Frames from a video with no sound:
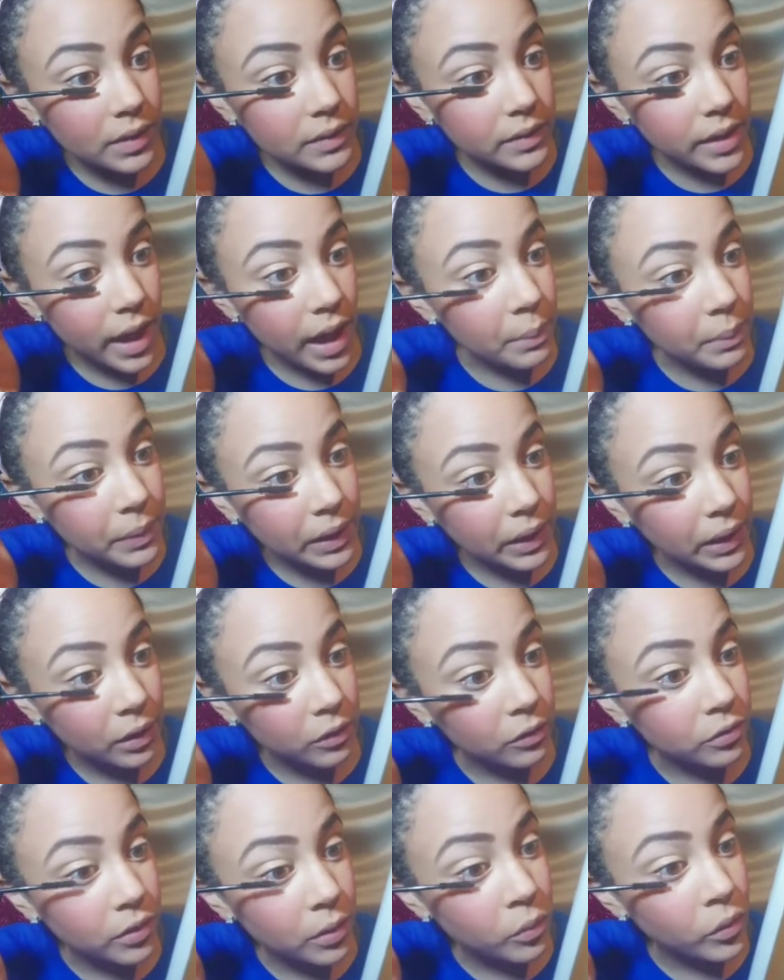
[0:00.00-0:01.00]
is
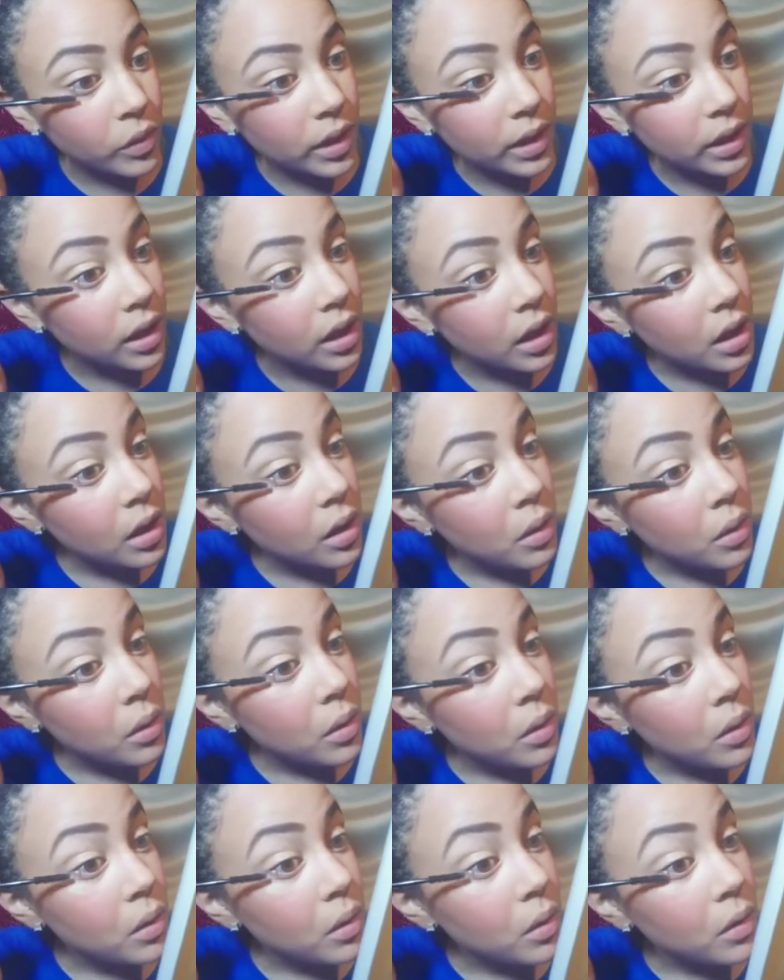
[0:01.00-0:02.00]
happening and from what
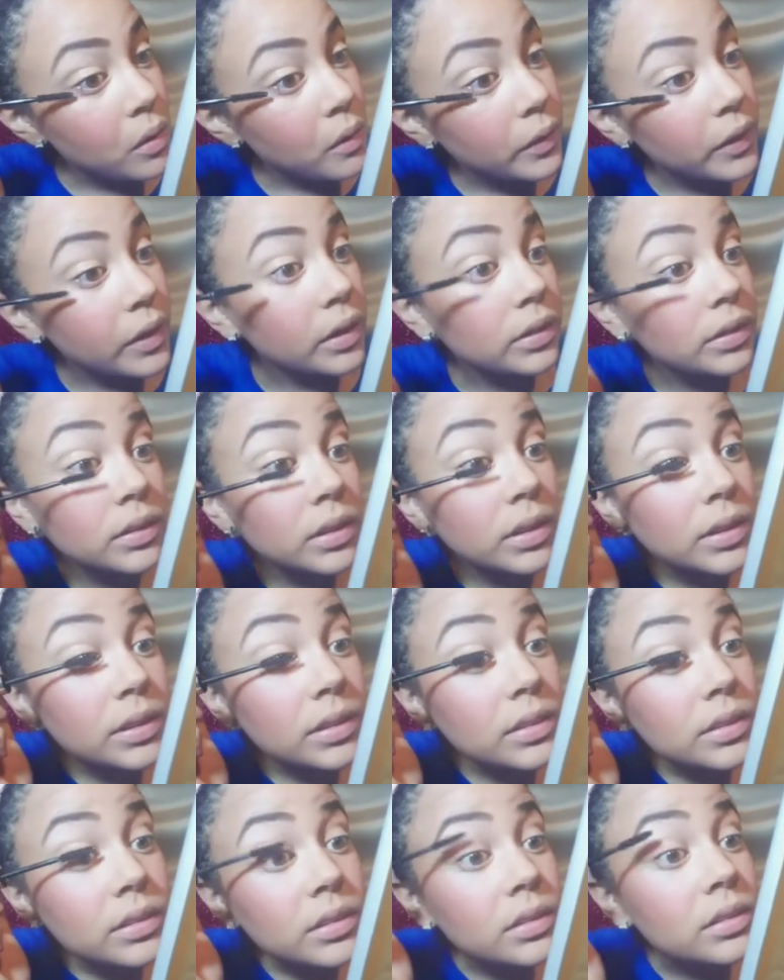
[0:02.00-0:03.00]

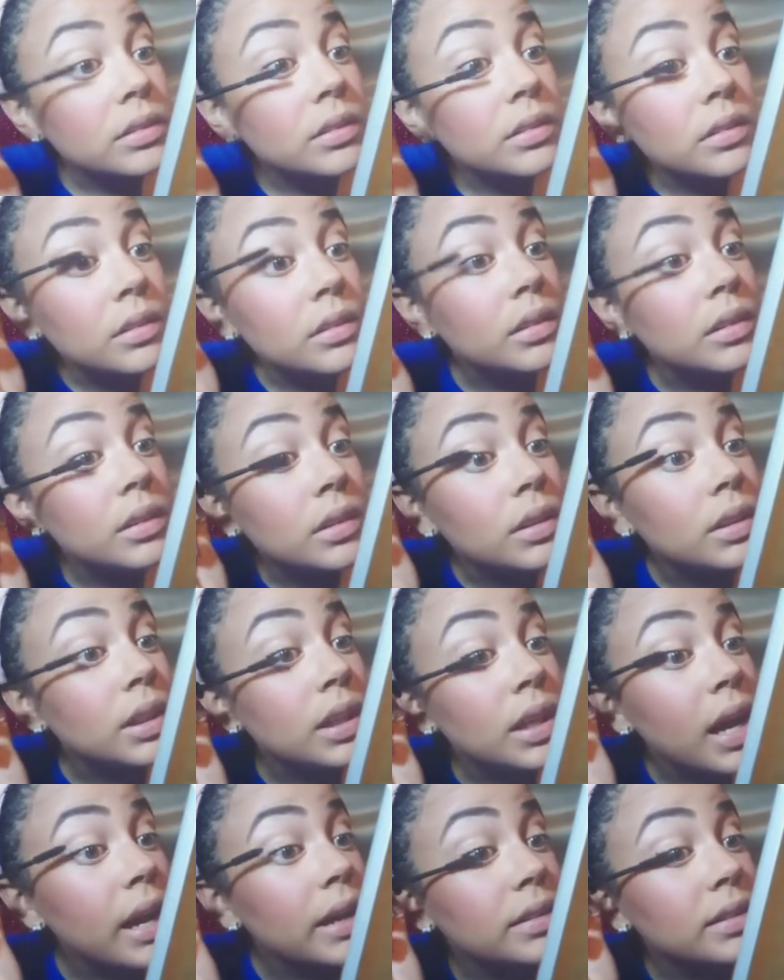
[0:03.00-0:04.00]

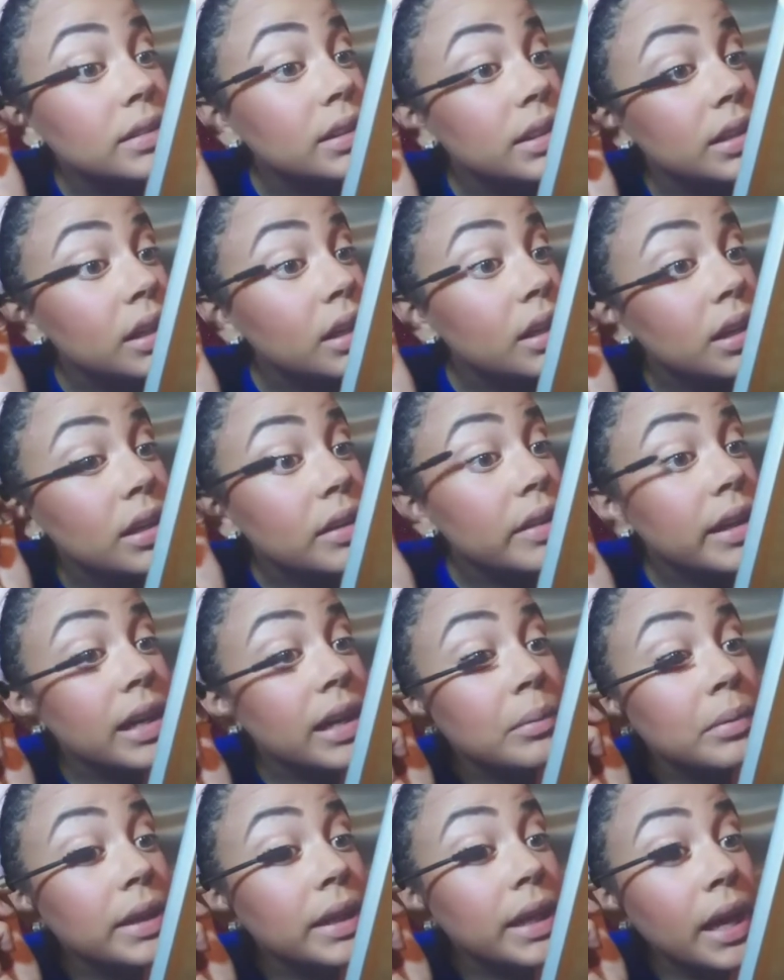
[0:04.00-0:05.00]
the idea
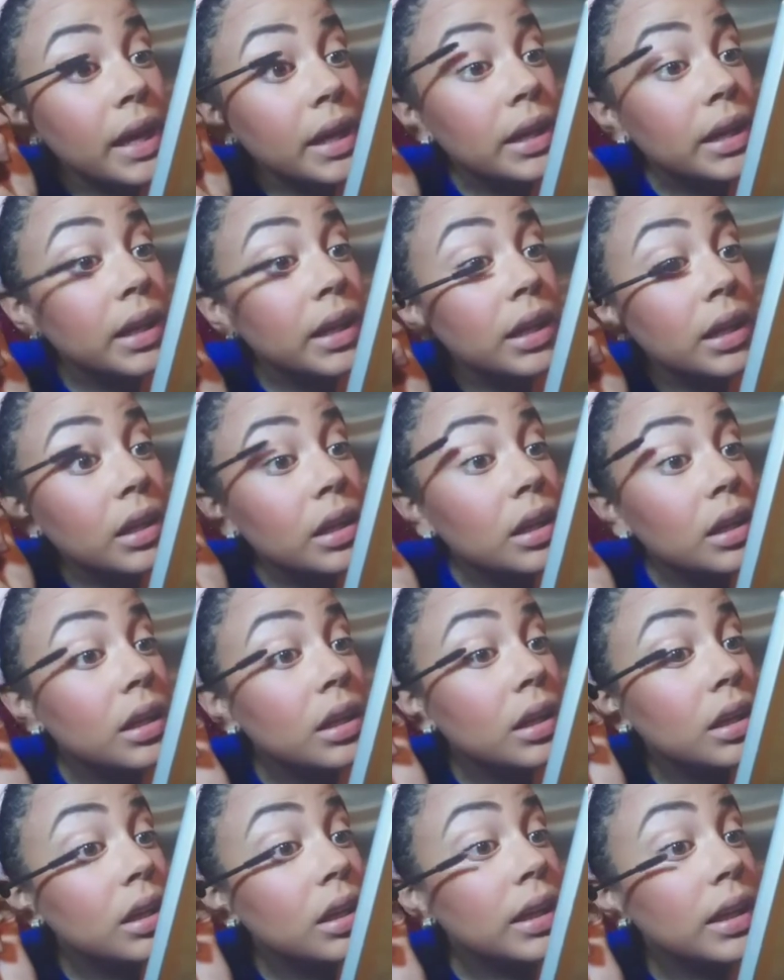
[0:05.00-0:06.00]
that I'm getting
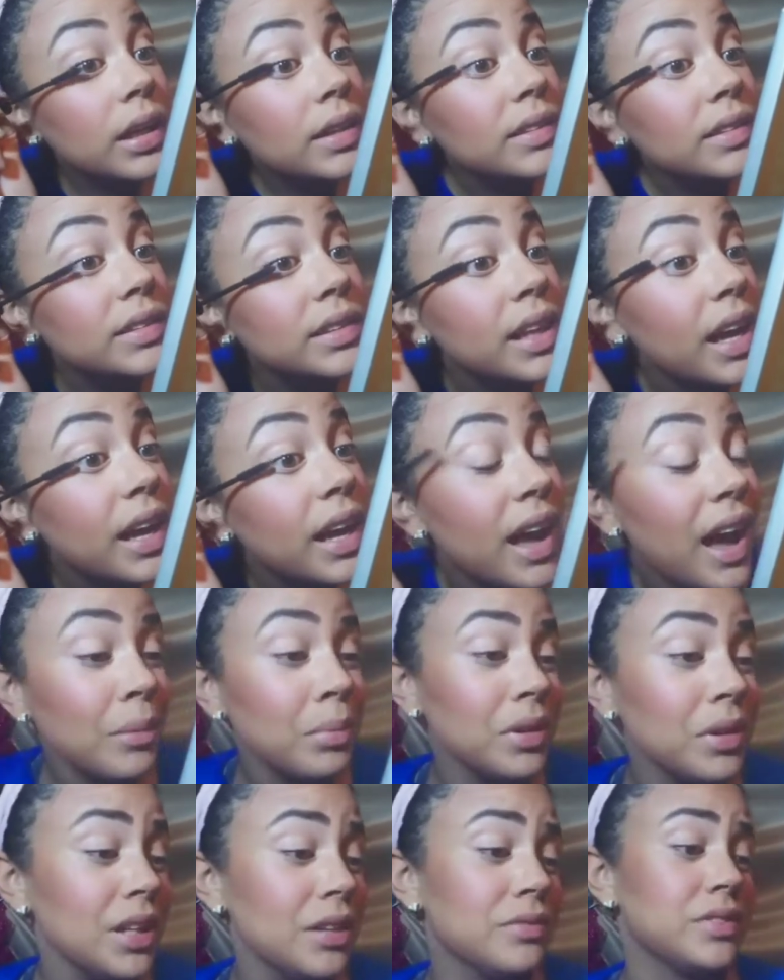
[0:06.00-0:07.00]
is that
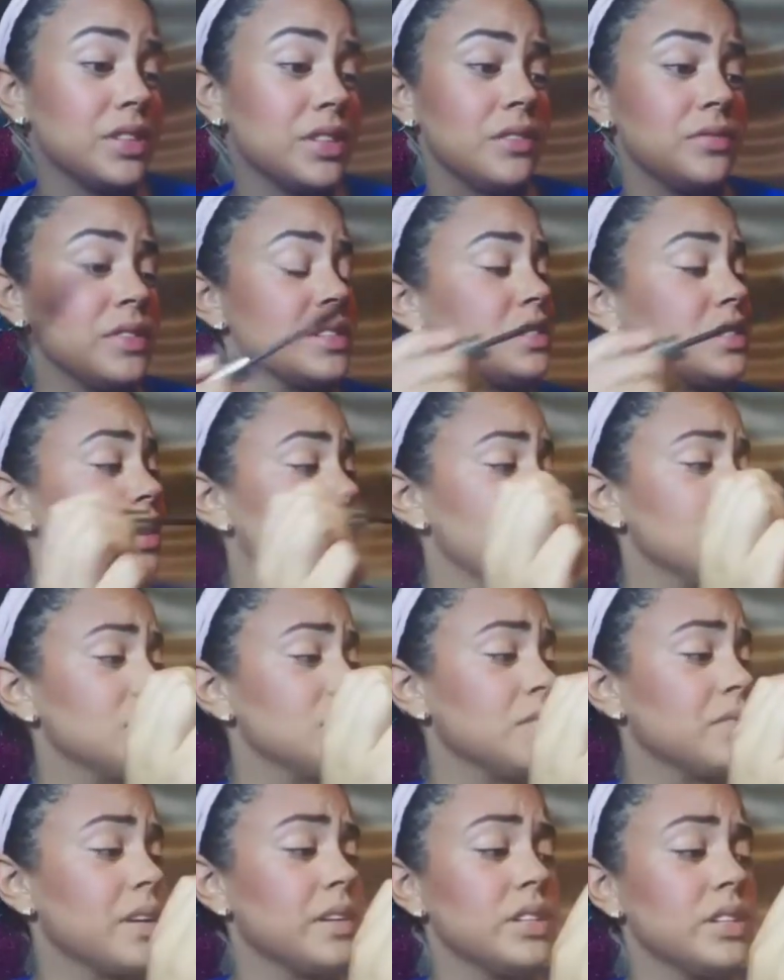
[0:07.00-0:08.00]
I believe Jeffree Star
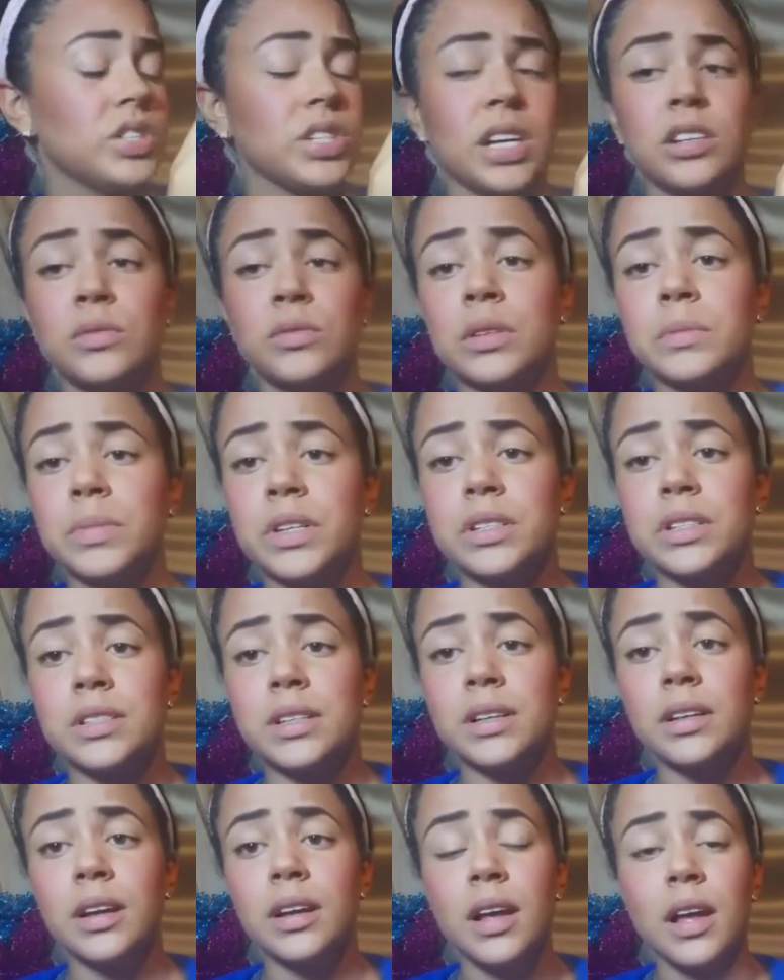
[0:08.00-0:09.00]
is a very genuine
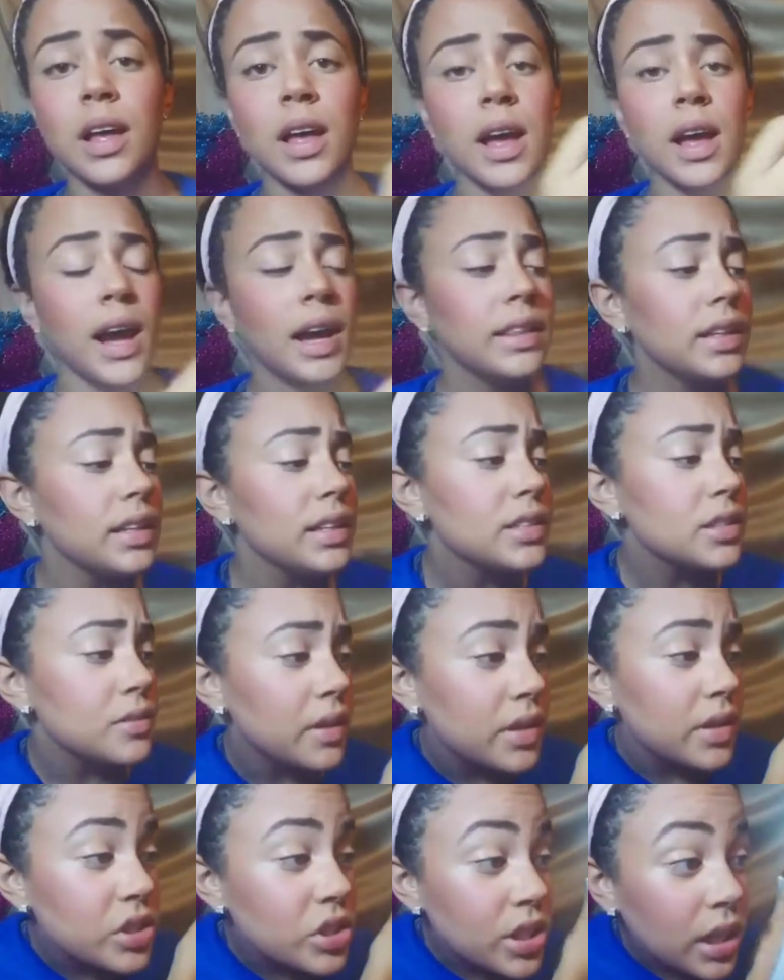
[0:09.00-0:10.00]
person. I think
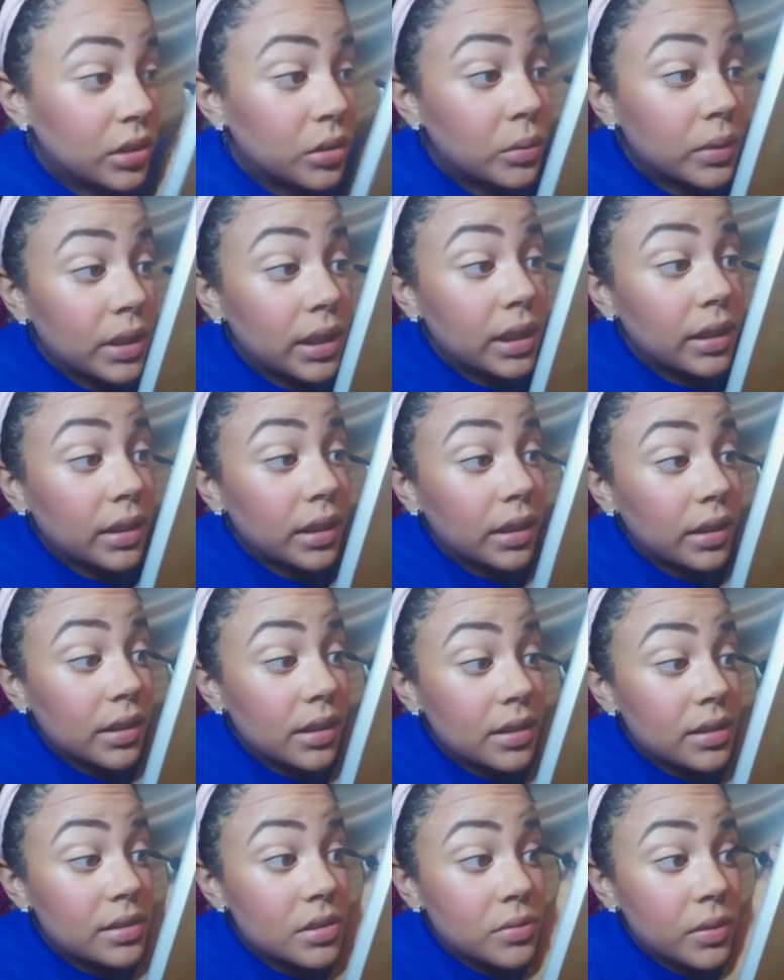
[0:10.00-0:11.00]
he's very genuine. I
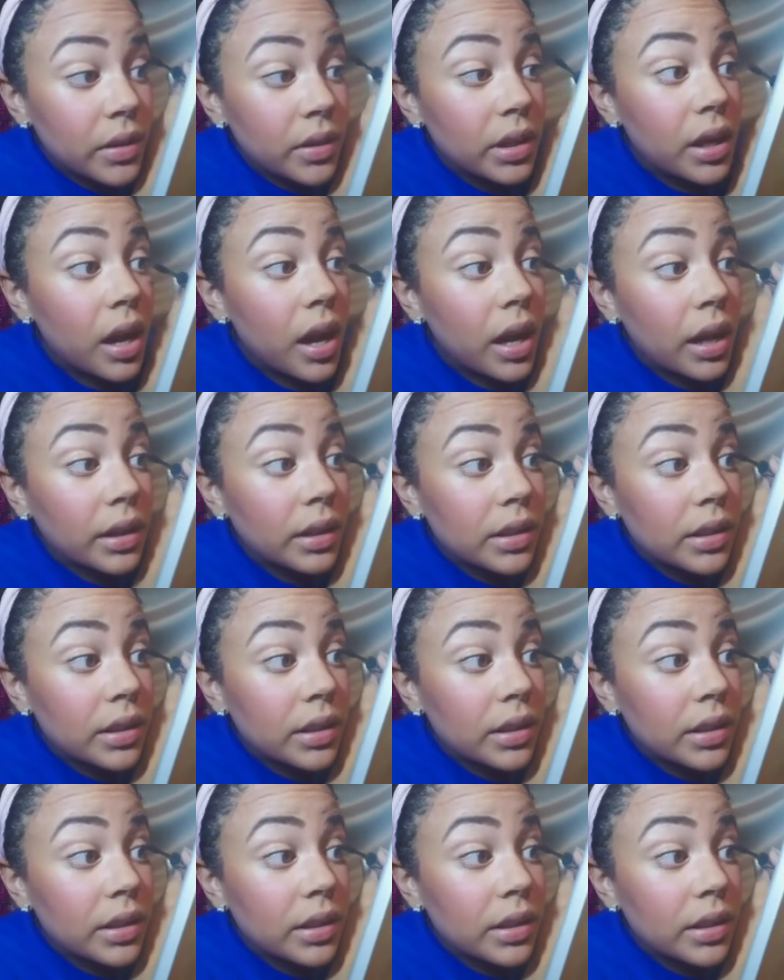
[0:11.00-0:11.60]
think he's very